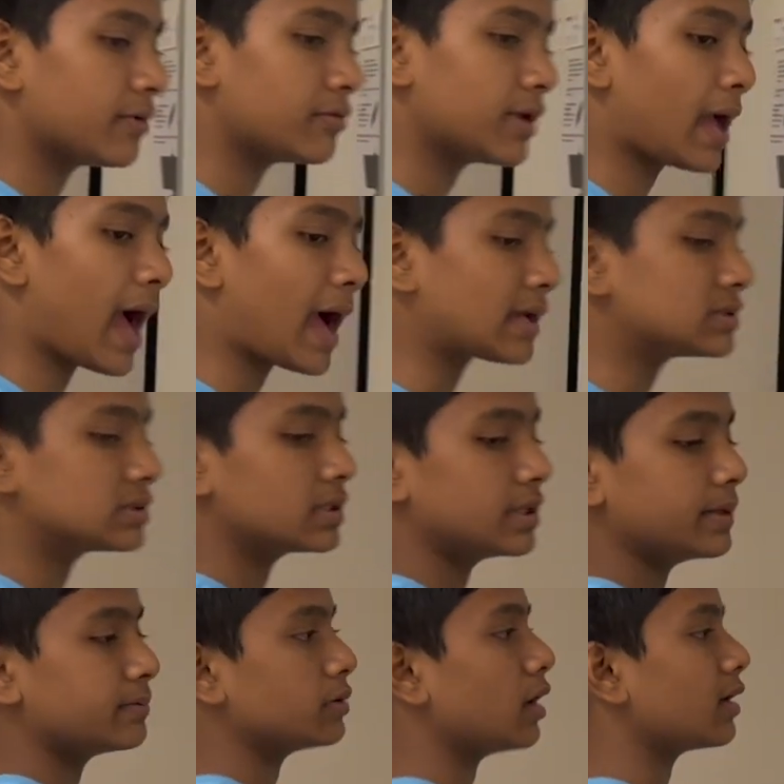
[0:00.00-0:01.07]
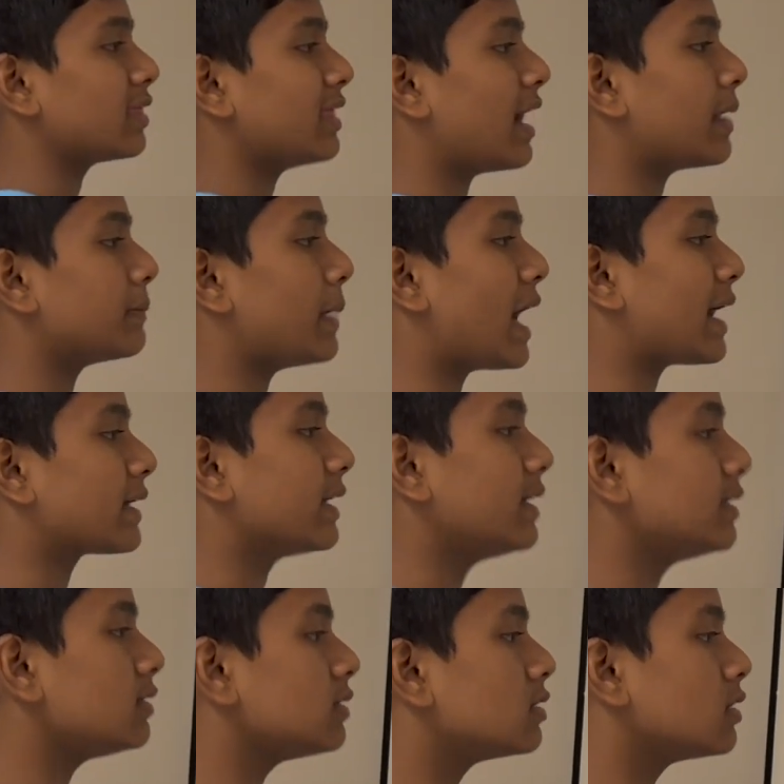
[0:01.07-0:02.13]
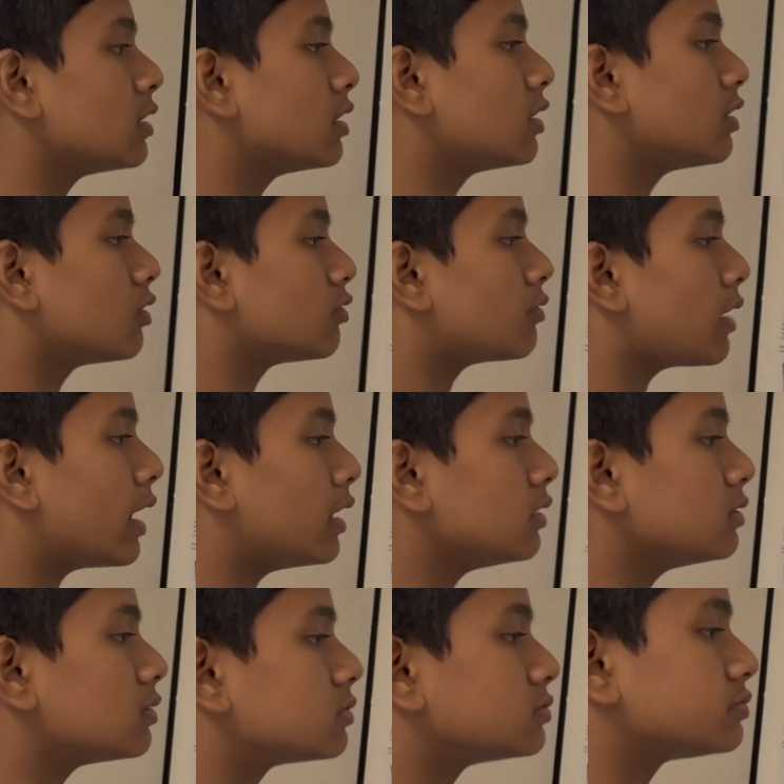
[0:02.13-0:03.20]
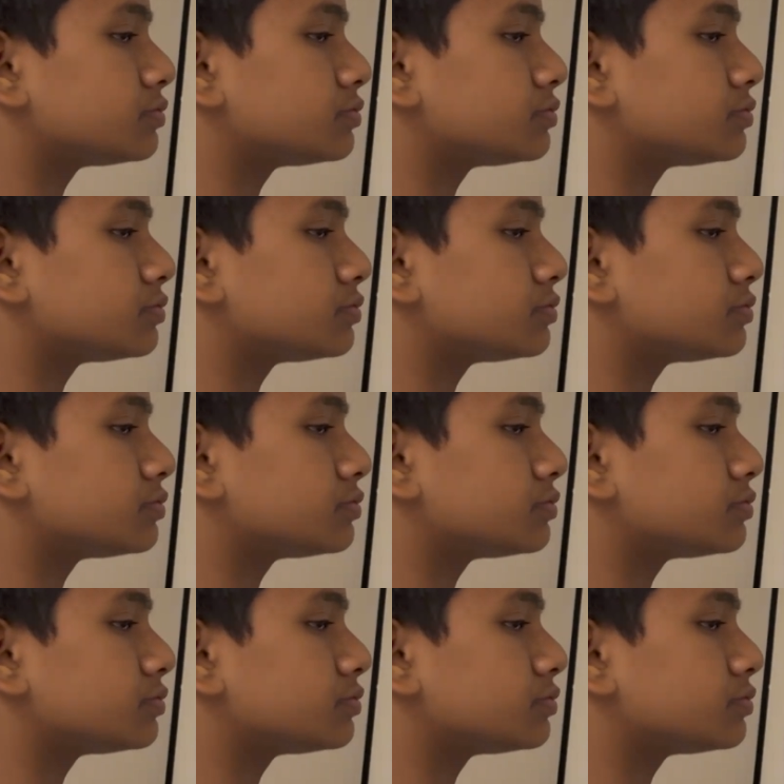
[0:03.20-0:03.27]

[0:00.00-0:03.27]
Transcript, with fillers: if we actually plug that back in? Well,